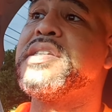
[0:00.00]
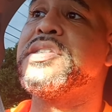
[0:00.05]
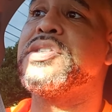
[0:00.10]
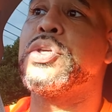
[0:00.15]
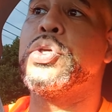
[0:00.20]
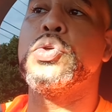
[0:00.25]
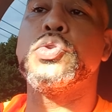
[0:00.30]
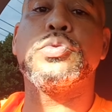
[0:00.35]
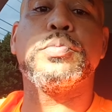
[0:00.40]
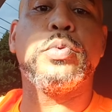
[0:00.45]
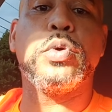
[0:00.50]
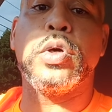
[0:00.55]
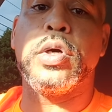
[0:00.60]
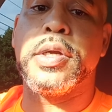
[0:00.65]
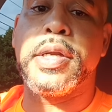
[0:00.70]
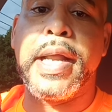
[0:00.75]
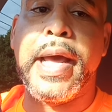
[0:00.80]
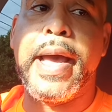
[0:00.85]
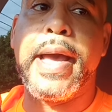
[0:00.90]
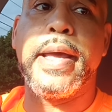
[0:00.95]
excusable
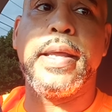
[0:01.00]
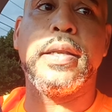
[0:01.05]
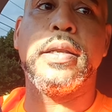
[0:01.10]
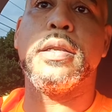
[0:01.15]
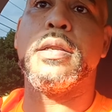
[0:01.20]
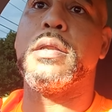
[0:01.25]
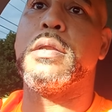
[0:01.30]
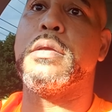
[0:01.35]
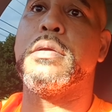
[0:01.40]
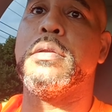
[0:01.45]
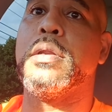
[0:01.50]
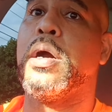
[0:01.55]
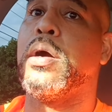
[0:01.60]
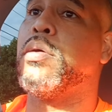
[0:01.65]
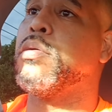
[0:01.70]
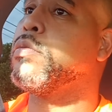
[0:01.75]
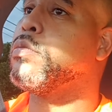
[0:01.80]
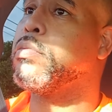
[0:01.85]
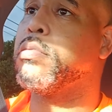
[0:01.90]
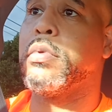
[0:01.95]
or not, you
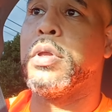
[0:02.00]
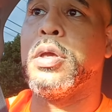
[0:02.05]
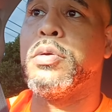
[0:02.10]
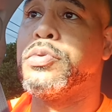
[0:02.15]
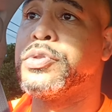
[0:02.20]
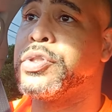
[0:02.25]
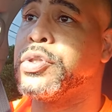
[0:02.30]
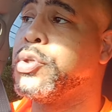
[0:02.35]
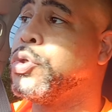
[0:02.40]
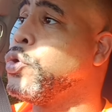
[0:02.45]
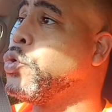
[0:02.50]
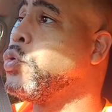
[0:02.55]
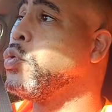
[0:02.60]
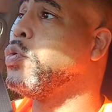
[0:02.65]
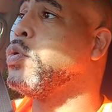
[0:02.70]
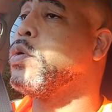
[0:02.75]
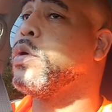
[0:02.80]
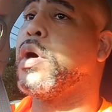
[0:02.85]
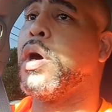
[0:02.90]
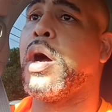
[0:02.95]
know, it was a
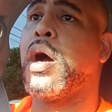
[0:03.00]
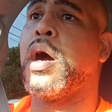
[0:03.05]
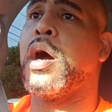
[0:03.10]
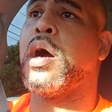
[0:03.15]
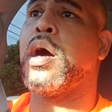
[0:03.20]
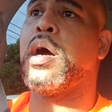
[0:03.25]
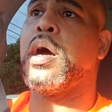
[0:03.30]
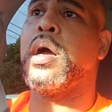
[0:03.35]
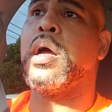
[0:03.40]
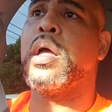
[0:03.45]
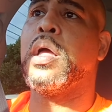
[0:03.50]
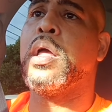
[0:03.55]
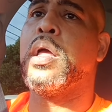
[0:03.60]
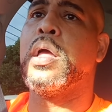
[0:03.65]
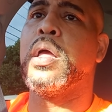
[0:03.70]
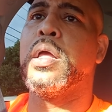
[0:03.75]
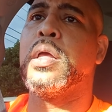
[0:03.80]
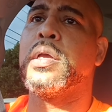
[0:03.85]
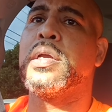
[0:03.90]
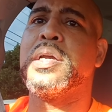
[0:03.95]
new
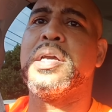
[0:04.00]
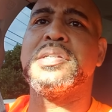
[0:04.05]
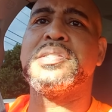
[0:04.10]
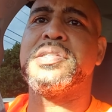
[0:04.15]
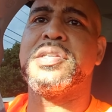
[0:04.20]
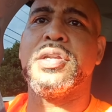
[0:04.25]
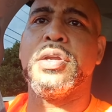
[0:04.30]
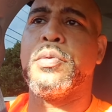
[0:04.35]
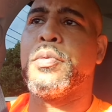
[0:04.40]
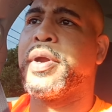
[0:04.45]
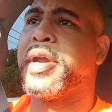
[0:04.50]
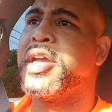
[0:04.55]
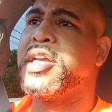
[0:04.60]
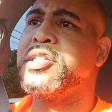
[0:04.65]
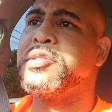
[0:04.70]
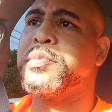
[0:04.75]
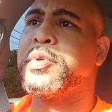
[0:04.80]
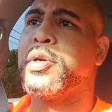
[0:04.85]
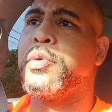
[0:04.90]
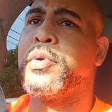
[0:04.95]
custody
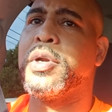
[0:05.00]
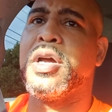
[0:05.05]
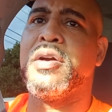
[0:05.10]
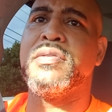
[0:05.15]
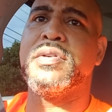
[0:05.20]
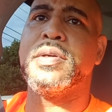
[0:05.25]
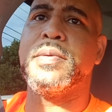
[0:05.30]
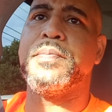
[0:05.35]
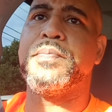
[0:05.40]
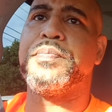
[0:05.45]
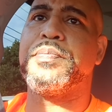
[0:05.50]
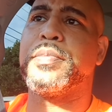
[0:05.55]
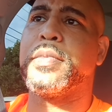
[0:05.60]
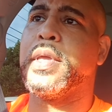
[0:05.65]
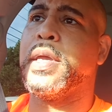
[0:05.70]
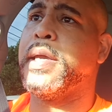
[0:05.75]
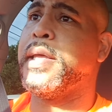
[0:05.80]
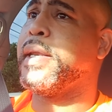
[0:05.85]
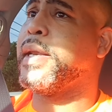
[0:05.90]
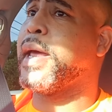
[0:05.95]
arrangement or whatever,
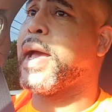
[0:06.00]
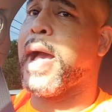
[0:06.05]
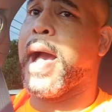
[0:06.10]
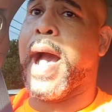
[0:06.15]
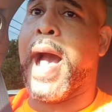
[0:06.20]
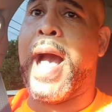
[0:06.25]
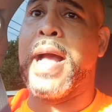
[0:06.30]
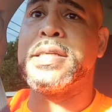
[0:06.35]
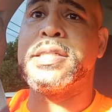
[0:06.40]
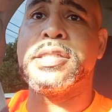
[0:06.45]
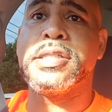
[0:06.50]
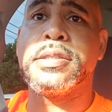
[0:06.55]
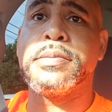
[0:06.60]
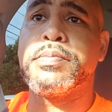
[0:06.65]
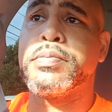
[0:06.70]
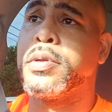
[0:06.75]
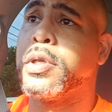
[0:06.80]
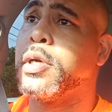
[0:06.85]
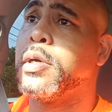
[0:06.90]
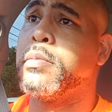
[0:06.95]
and I
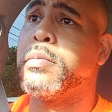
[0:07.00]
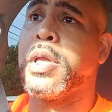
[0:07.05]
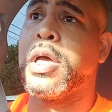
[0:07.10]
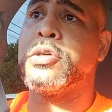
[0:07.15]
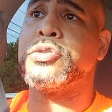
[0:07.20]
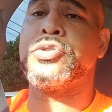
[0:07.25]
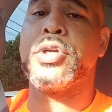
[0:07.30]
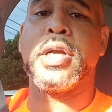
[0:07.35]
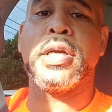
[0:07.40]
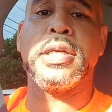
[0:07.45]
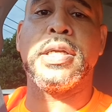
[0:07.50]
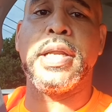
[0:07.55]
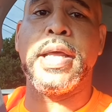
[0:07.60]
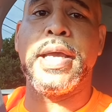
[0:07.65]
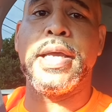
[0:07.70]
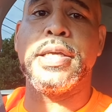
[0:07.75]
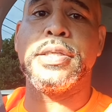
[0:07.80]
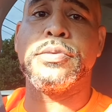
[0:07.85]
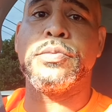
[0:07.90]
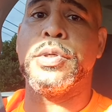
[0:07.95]
just plumb lost track of the
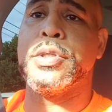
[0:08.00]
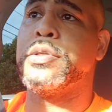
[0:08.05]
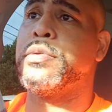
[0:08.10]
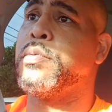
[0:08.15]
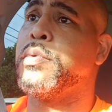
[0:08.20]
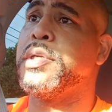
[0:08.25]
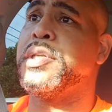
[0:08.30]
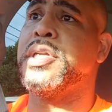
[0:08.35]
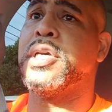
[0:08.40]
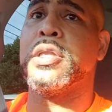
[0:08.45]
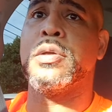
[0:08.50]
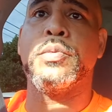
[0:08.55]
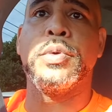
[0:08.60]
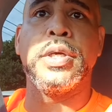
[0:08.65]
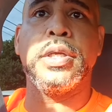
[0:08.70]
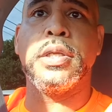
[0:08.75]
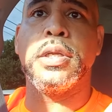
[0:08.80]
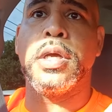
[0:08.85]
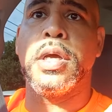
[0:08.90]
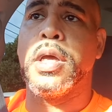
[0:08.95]
days with dealing
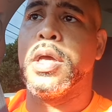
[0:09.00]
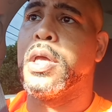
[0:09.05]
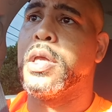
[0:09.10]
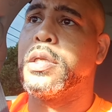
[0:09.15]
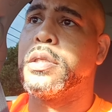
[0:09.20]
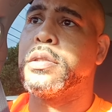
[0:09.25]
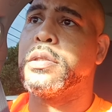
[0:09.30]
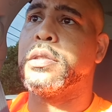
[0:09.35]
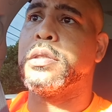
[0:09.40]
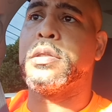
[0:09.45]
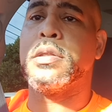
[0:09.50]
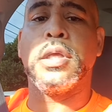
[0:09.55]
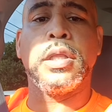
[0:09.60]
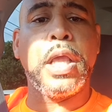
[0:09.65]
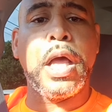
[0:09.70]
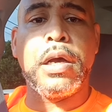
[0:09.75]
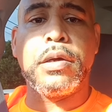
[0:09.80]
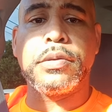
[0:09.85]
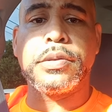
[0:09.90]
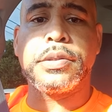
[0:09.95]
with the
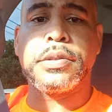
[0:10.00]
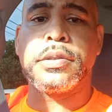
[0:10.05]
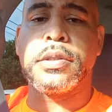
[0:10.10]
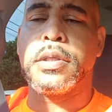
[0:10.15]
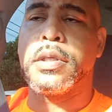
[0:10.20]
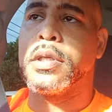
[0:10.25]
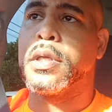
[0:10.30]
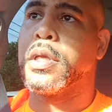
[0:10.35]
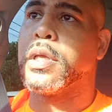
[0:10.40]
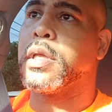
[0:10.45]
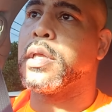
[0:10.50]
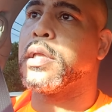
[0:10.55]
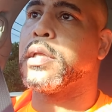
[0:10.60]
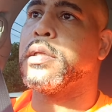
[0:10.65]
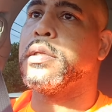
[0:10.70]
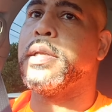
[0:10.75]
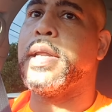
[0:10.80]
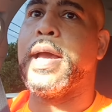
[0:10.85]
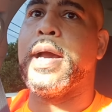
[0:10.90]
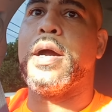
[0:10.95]
loss.
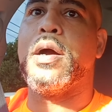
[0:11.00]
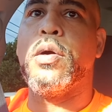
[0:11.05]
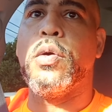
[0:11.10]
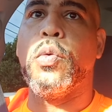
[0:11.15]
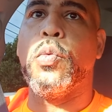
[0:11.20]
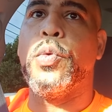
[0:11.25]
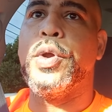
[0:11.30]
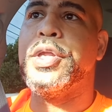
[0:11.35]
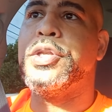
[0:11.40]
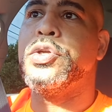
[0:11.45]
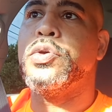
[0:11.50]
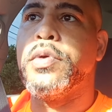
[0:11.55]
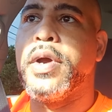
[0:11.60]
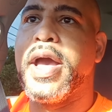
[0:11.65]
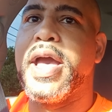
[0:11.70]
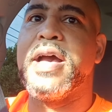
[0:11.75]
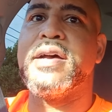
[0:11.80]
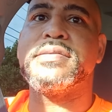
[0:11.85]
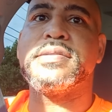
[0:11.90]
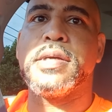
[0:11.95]
Now, we do
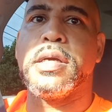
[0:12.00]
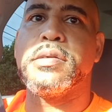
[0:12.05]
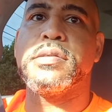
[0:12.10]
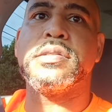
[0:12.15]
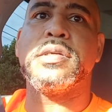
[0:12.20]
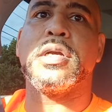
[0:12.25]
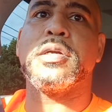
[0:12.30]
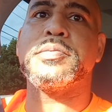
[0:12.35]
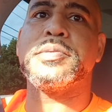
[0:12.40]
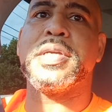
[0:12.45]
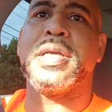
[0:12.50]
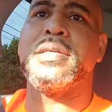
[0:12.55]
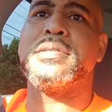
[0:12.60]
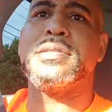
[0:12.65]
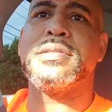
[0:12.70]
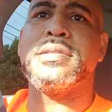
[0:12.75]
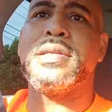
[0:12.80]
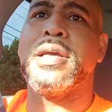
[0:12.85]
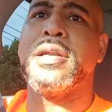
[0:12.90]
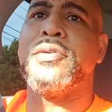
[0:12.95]
have certain
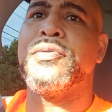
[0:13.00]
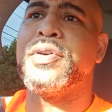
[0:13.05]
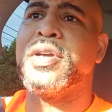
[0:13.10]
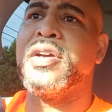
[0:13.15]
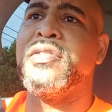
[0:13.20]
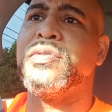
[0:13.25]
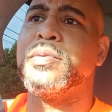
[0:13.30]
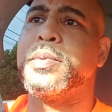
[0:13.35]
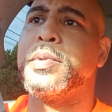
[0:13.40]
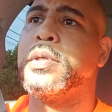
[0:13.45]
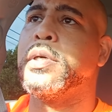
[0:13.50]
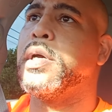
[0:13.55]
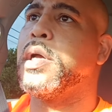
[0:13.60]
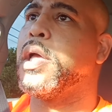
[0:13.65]
circumstances that are forgivable.